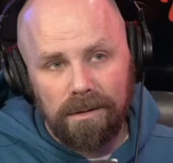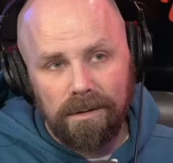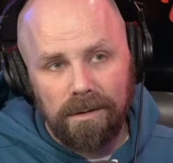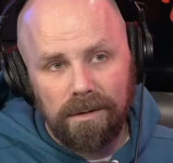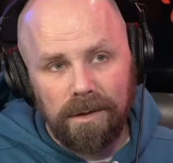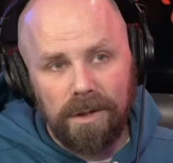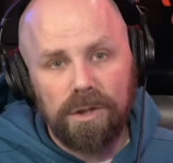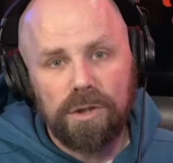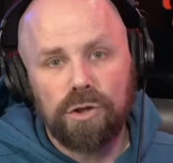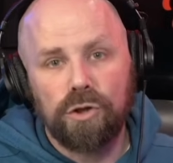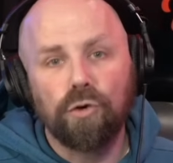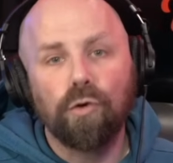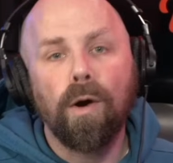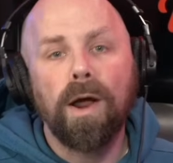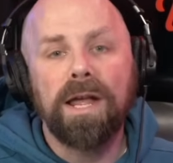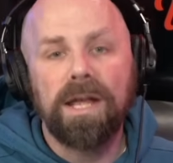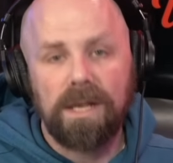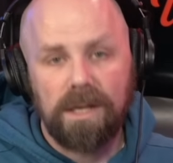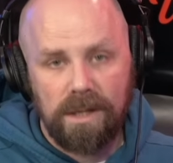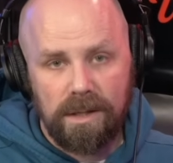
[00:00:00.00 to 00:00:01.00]
that
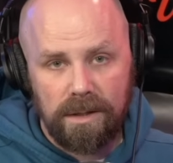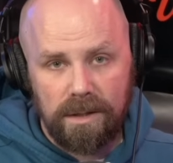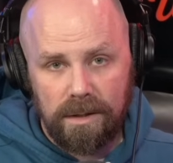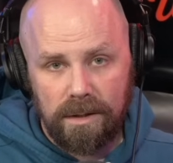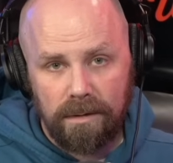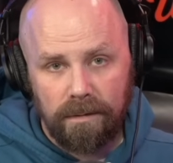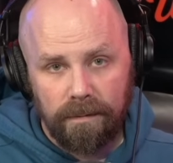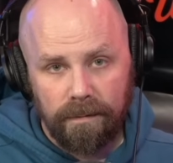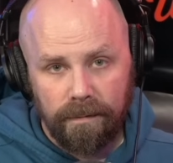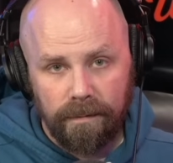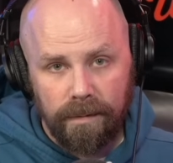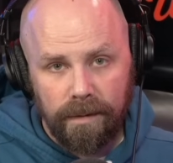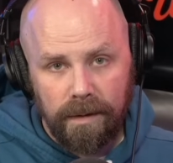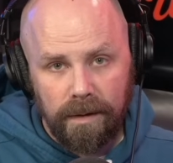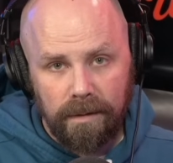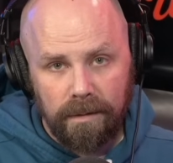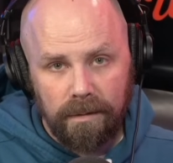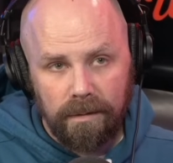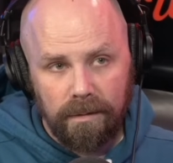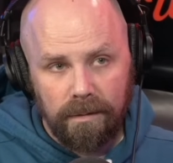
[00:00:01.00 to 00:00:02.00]
trains
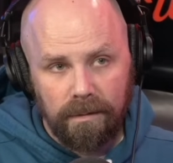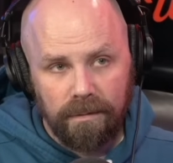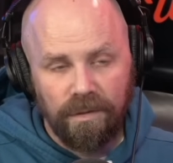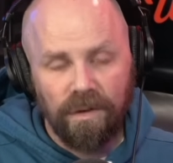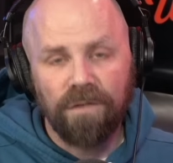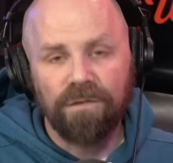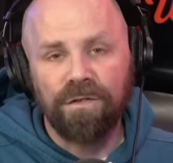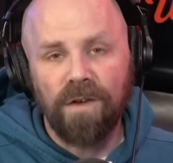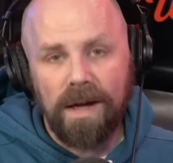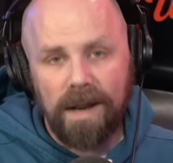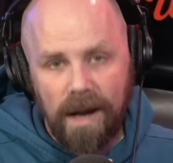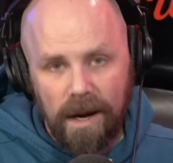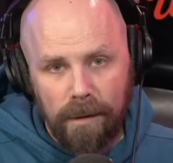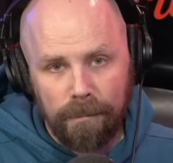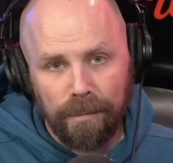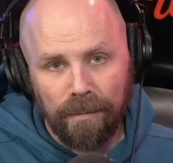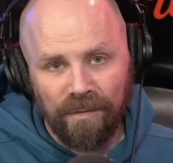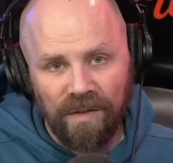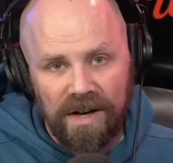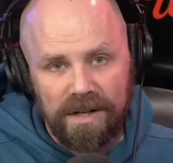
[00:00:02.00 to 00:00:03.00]
for a fight on a
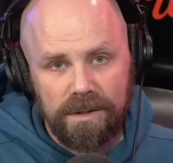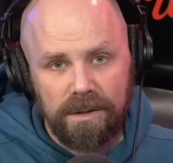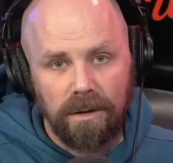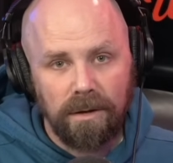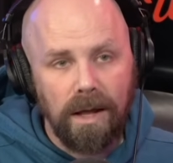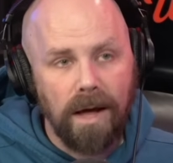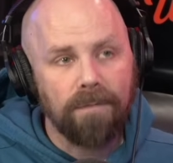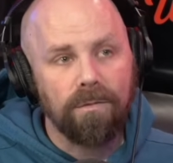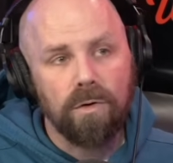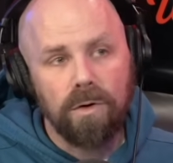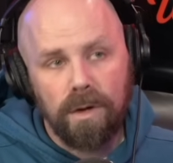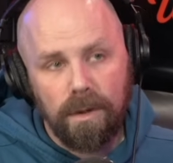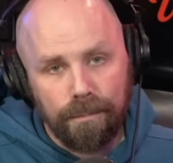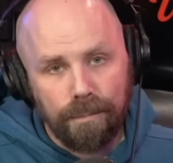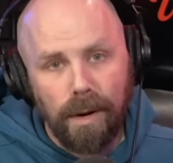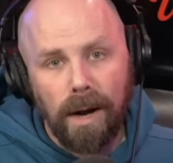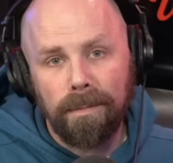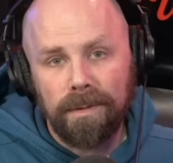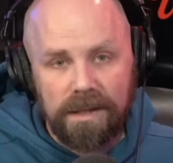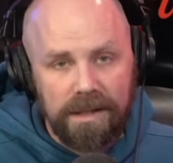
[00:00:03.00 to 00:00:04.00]
professional level could
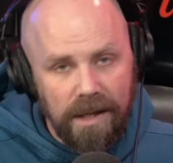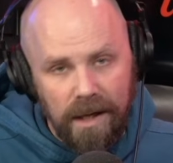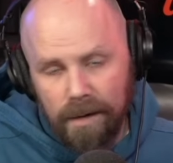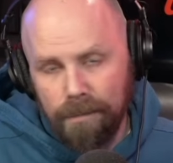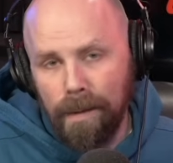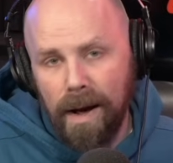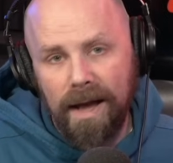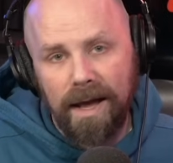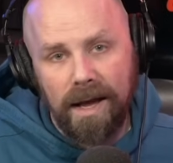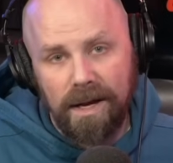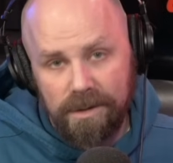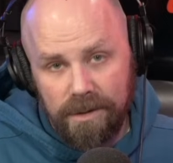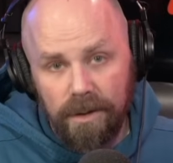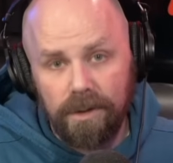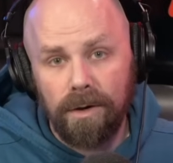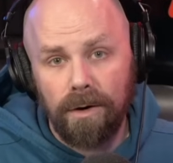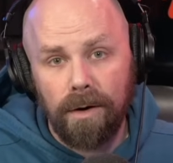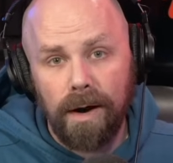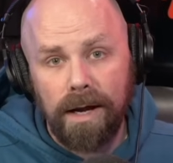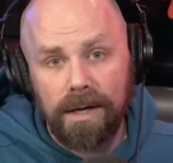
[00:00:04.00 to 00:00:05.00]
probably kick my ass or
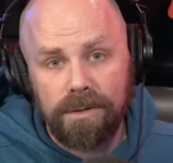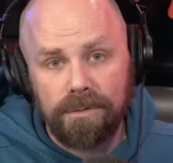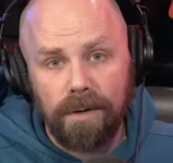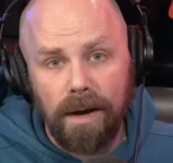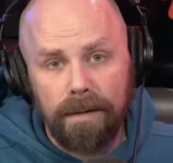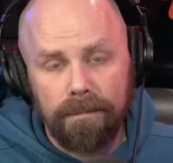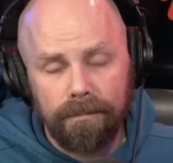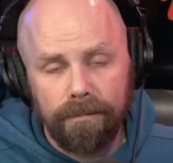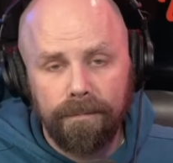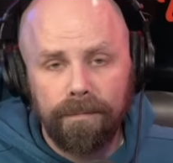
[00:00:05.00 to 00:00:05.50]
your ass, right?